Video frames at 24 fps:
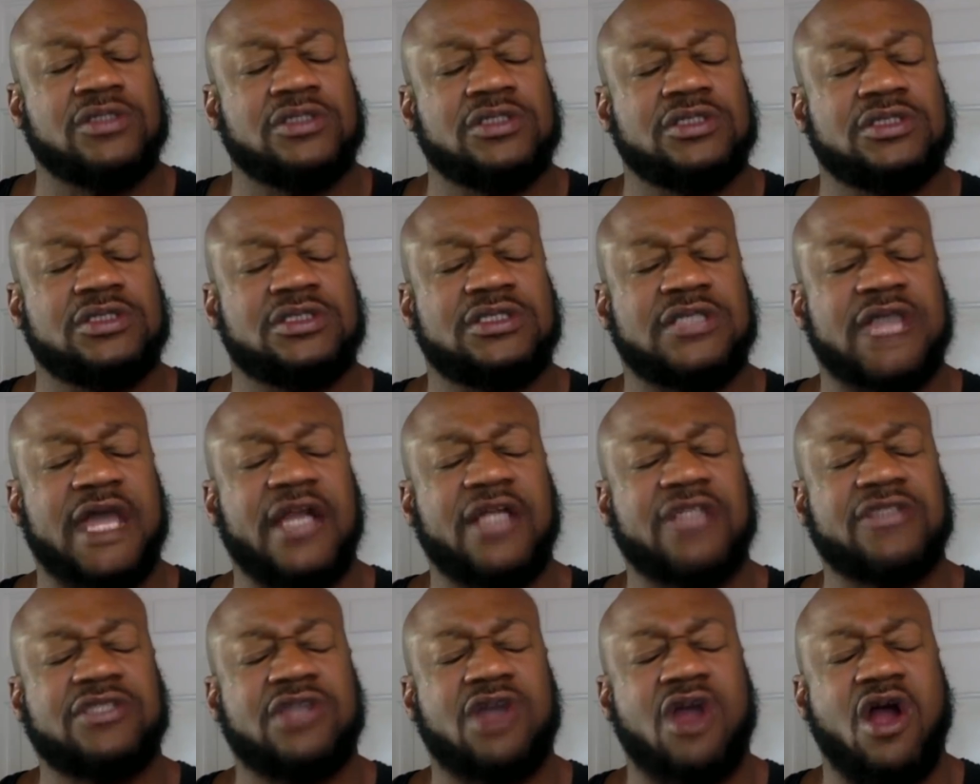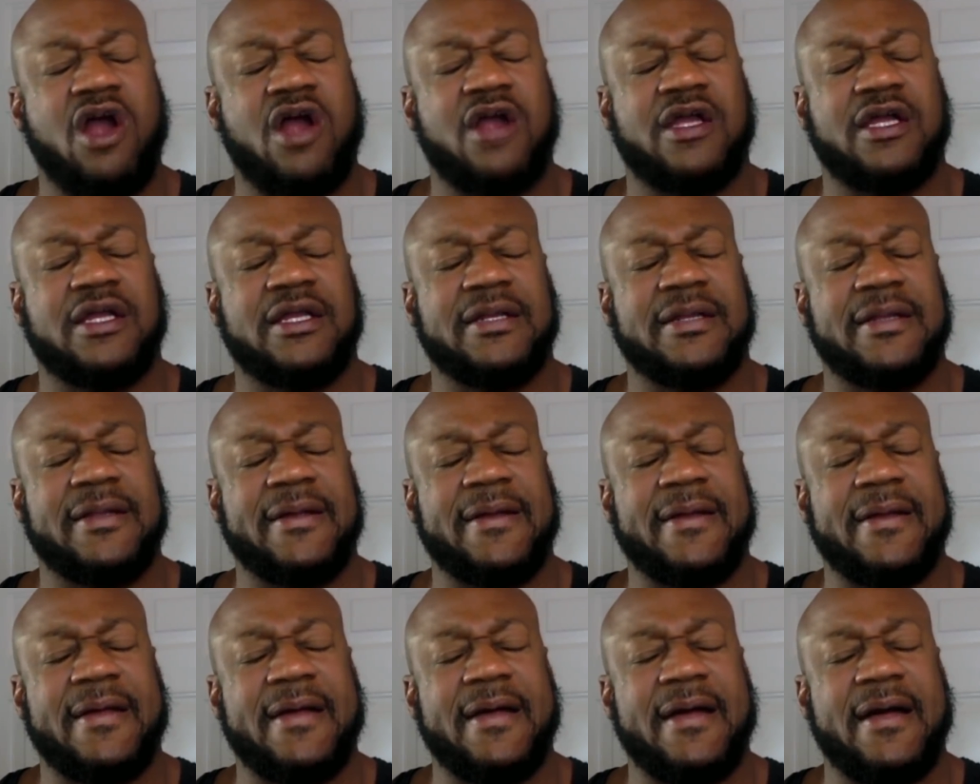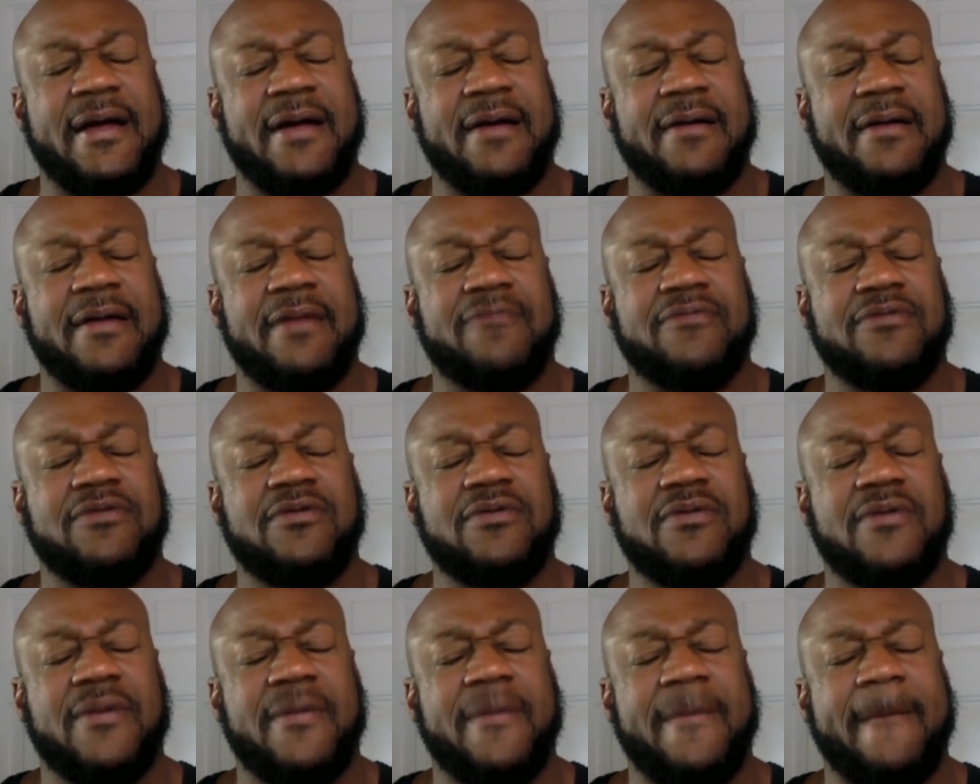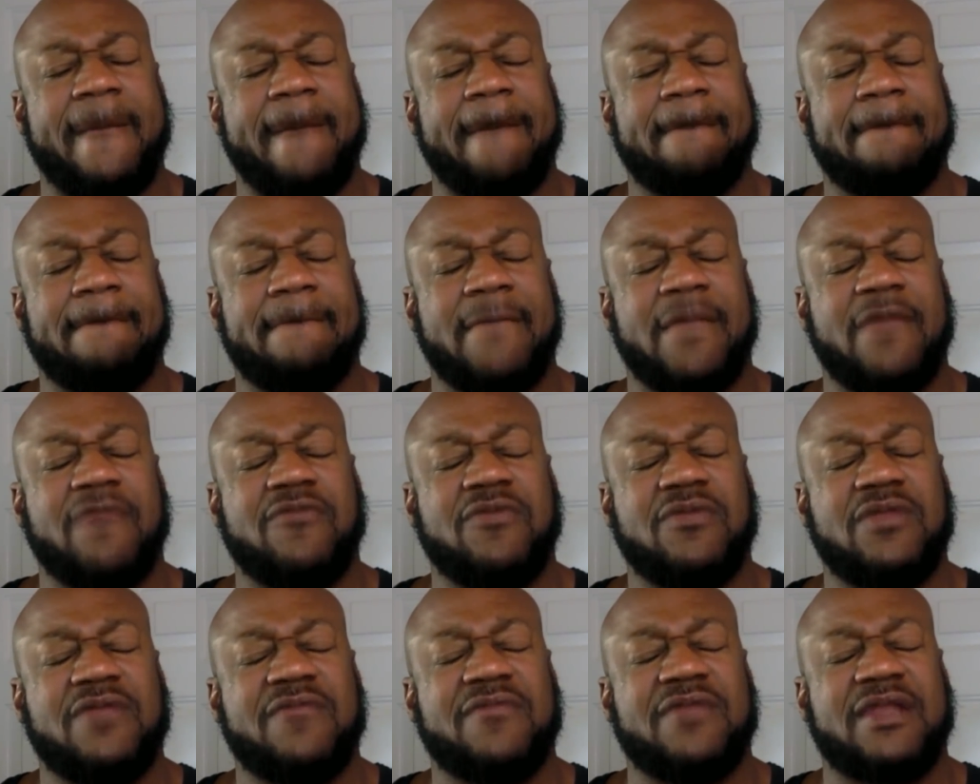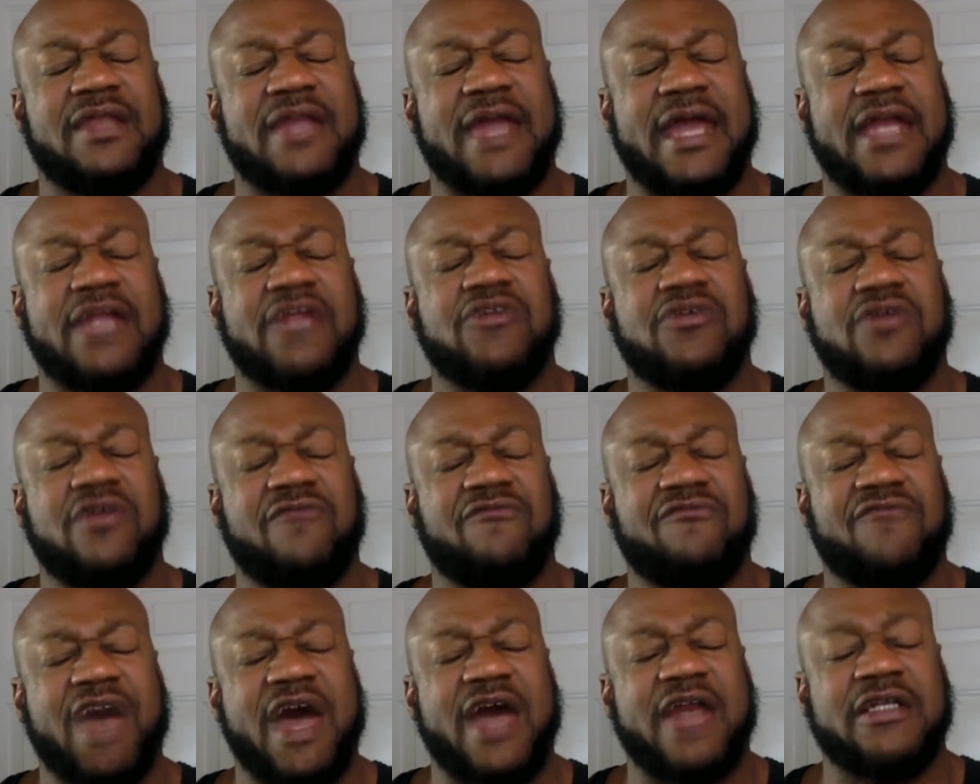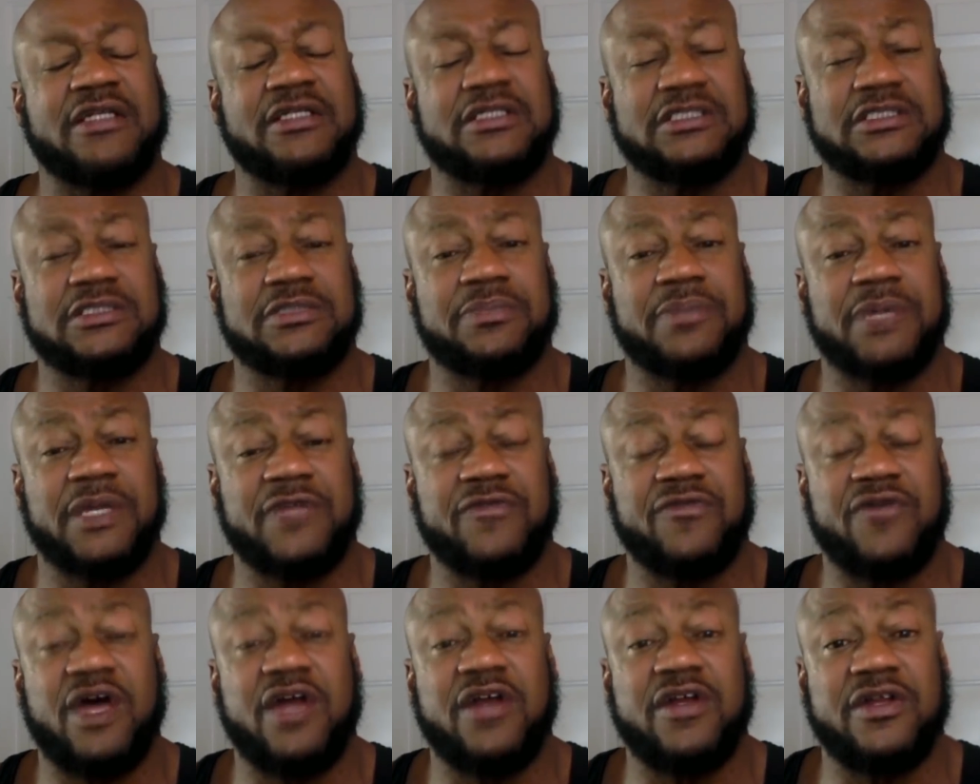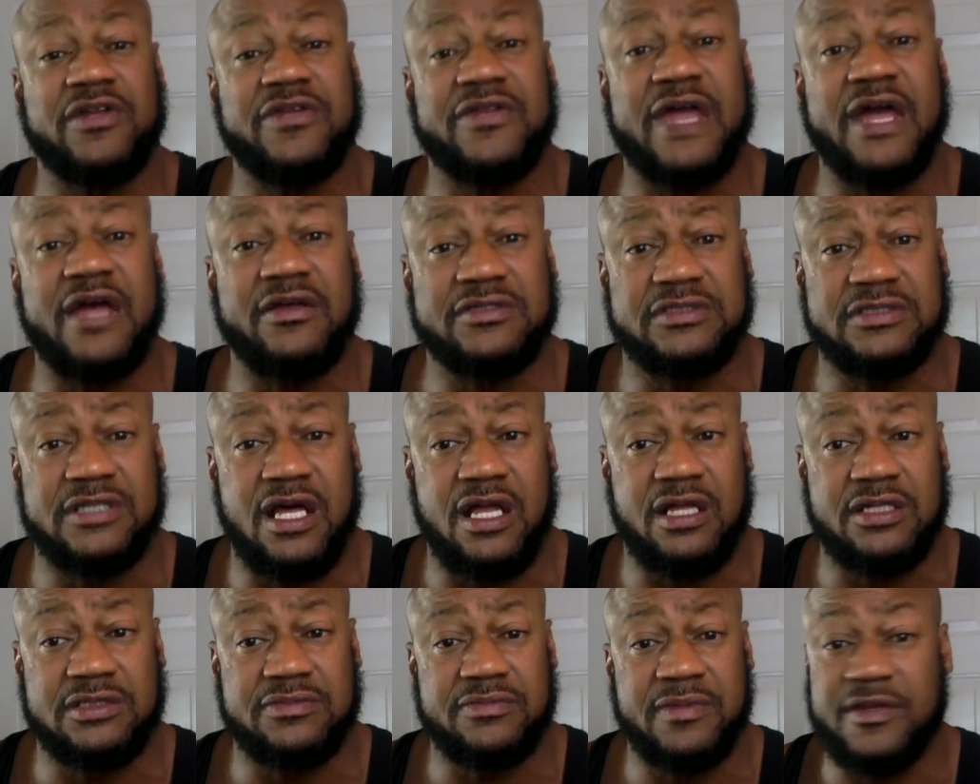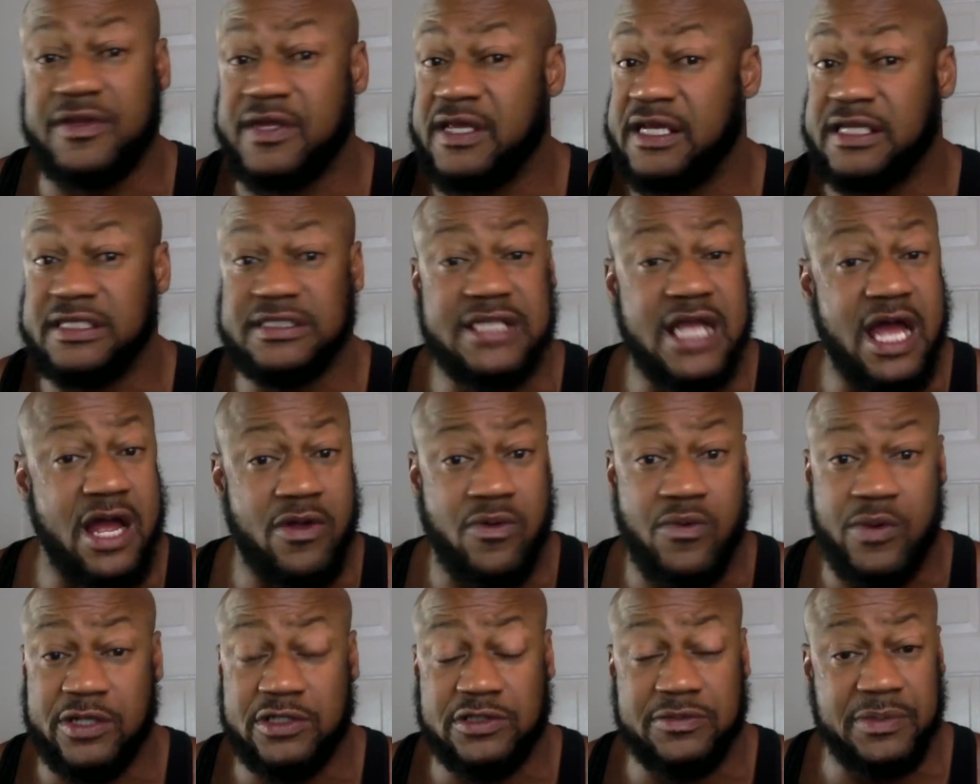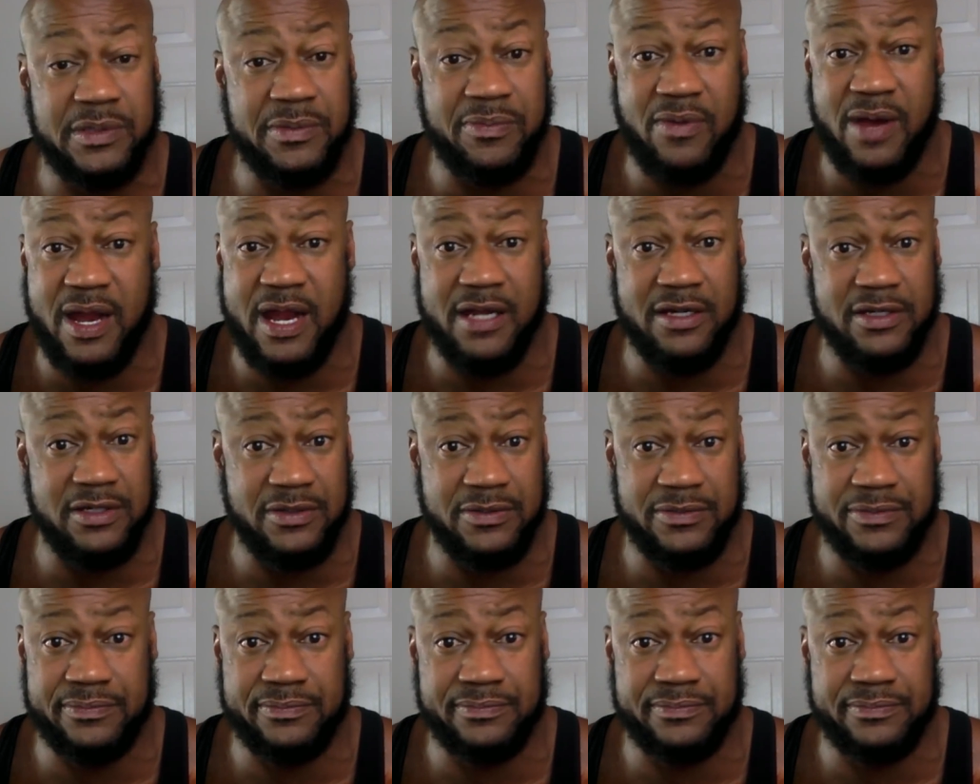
Set a target. If you live in Atlanta, you can find a decent place for under $1,000 a month. It is not going to be brand new.